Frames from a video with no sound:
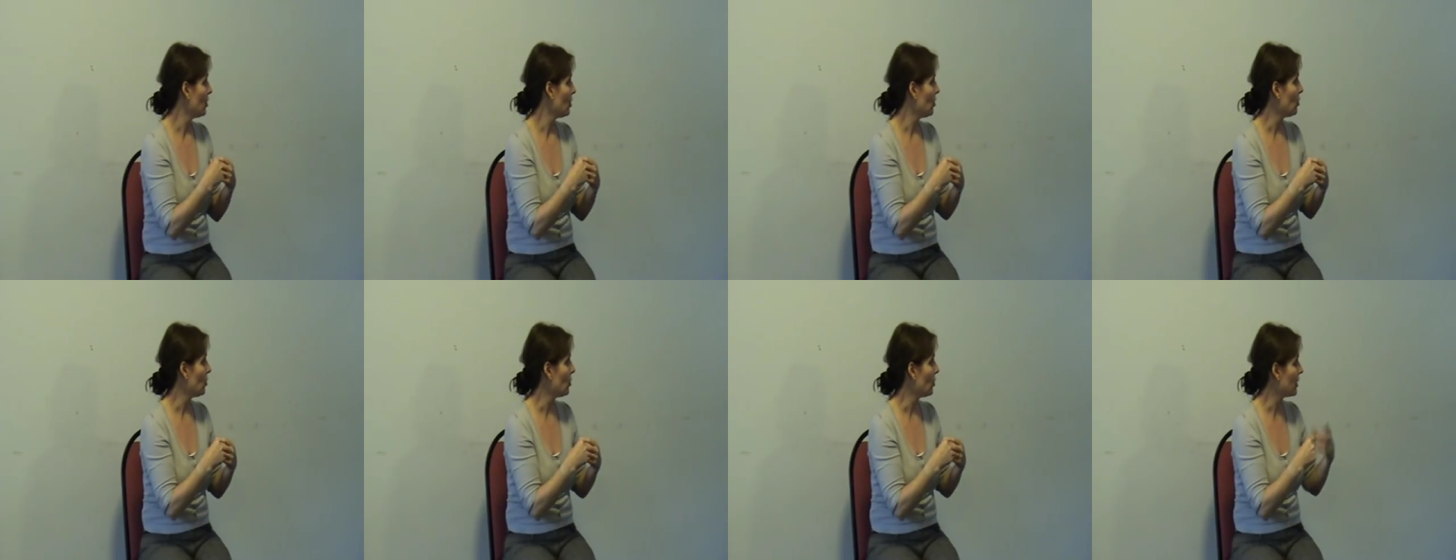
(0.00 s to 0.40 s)

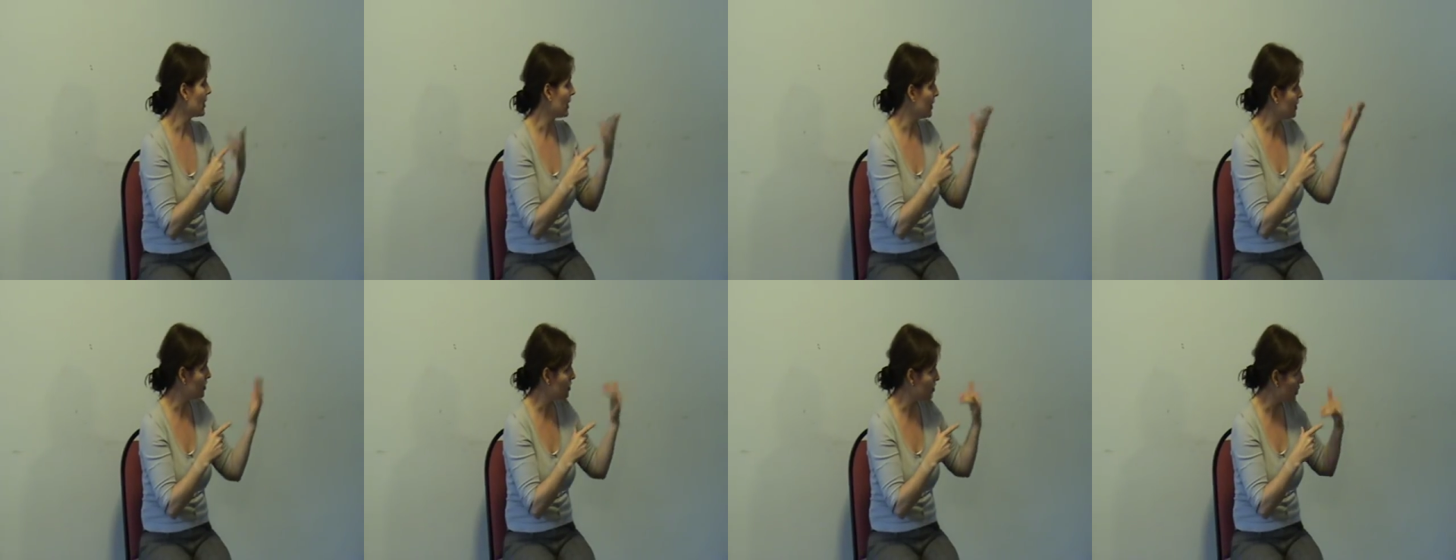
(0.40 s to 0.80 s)
or
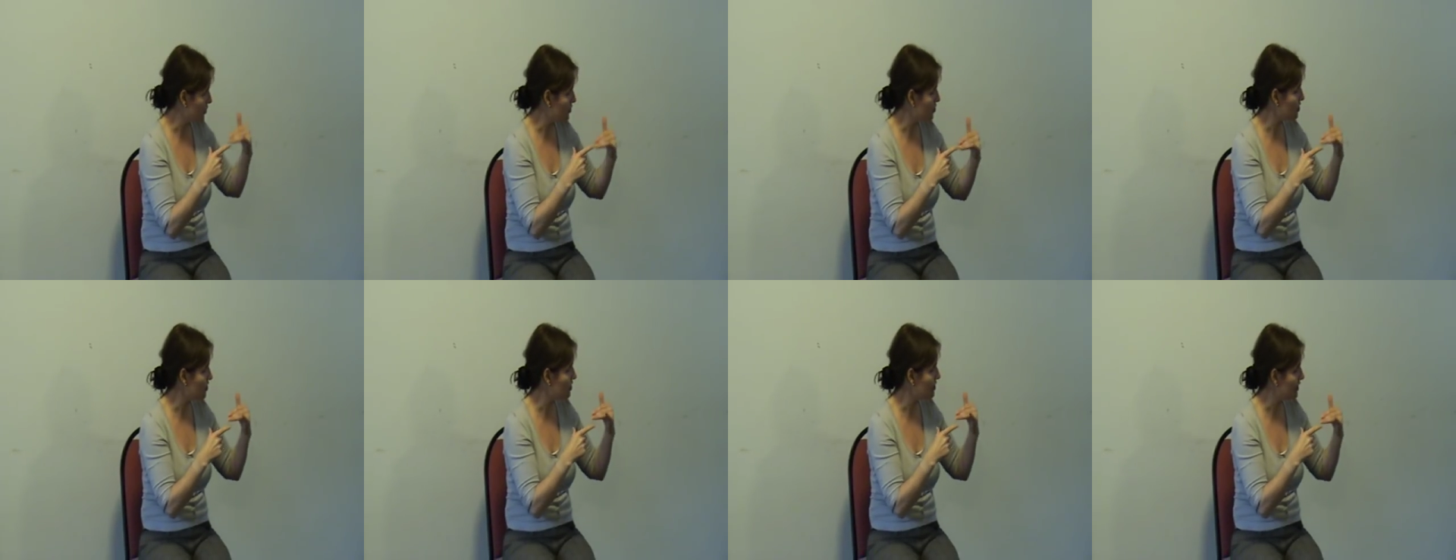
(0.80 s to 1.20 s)
getting
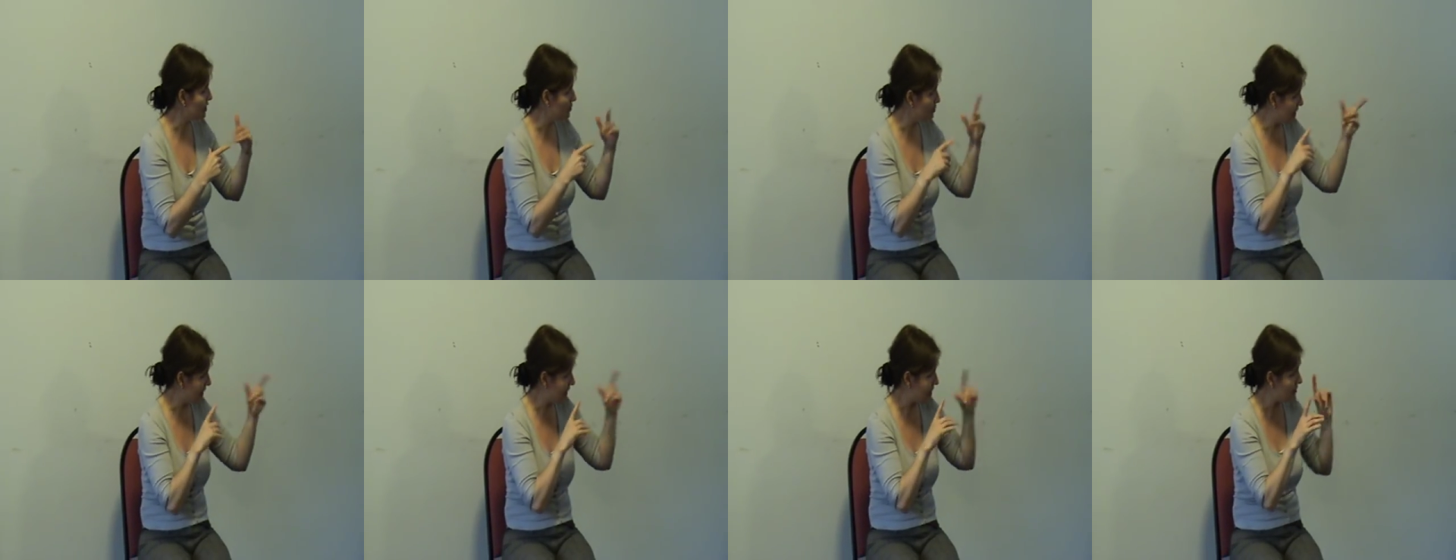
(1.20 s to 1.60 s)
close to sleep,
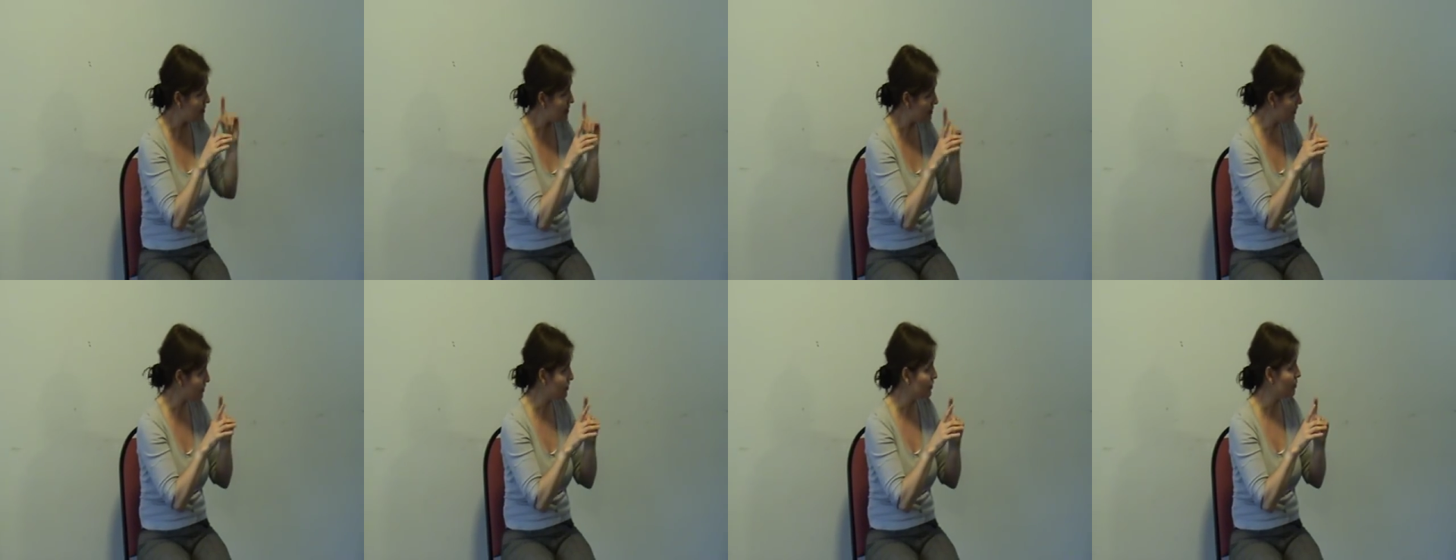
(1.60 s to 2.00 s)
but that's a
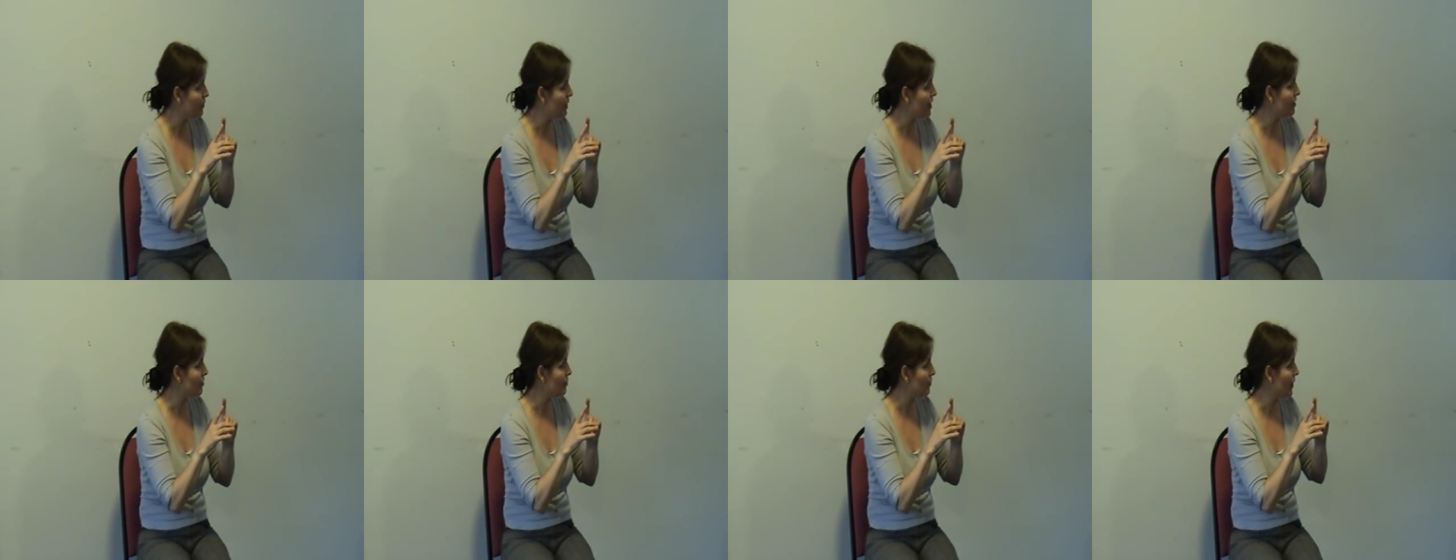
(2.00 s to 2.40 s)
different
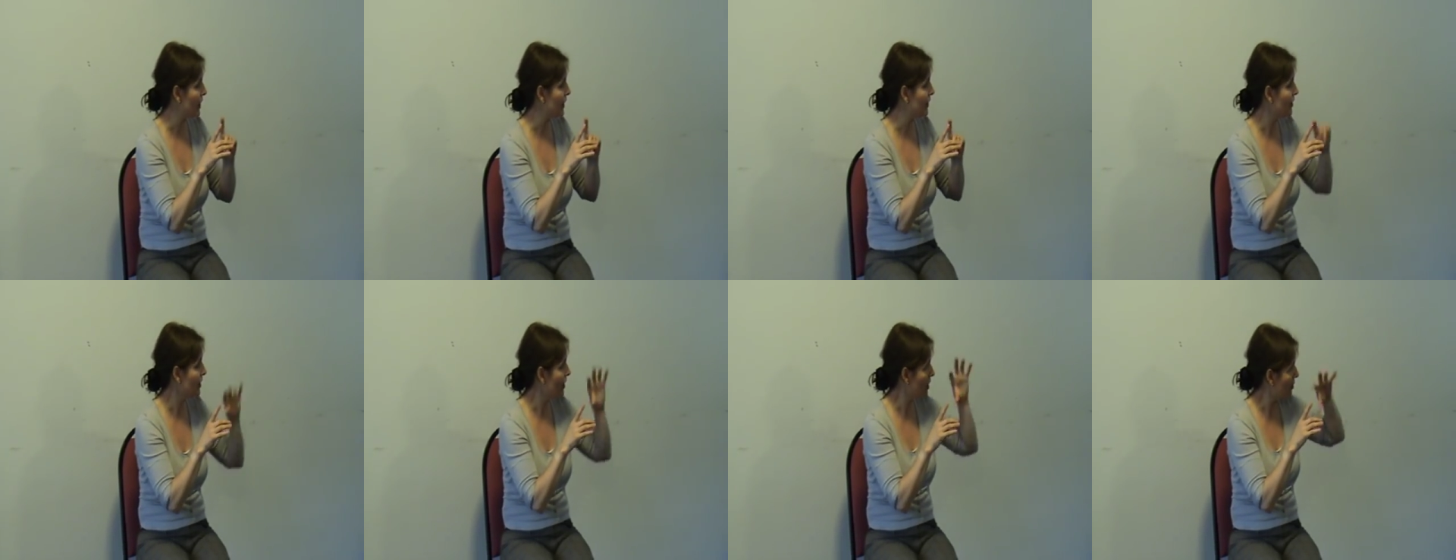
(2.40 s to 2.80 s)
part of the brain,